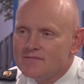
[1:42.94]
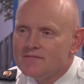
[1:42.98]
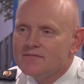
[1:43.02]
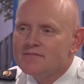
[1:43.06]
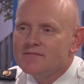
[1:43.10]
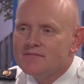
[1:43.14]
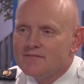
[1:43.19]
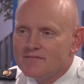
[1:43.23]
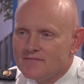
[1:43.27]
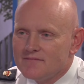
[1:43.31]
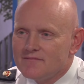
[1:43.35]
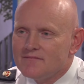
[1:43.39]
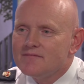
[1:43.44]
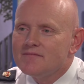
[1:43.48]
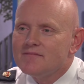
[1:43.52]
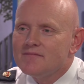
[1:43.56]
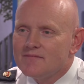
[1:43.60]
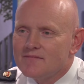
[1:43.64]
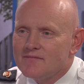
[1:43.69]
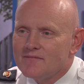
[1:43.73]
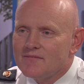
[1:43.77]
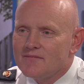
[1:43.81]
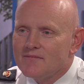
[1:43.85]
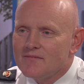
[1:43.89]
talented
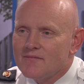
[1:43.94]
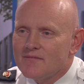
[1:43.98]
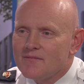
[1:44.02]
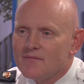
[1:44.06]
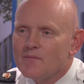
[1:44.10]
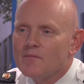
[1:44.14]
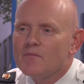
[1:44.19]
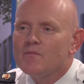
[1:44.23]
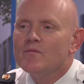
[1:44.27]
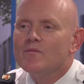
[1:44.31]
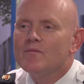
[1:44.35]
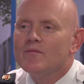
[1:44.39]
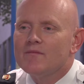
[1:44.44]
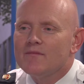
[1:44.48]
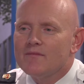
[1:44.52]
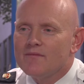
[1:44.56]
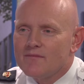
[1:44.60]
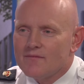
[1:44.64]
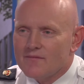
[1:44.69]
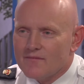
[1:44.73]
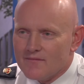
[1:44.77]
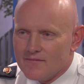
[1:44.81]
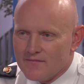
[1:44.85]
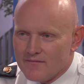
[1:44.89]
and professional group
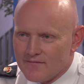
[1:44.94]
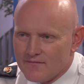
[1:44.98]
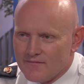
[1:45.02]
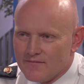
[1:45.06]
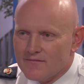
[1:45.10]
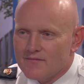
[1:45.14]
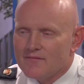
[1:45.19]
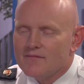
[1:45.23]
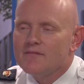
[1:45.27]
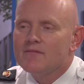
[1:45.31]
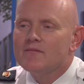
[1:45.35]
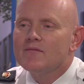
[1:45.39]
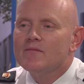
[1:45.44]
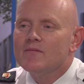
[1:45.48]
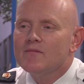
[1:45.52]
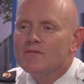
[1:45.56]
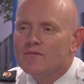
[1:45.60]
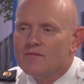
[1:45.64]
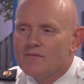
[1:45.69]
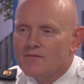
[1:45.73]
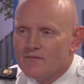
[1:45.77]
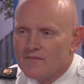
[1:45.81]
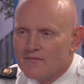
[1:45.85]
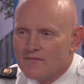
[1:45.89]
of men and
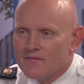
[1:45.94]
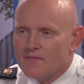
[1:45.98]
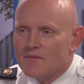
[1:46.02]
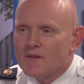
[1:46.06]
women.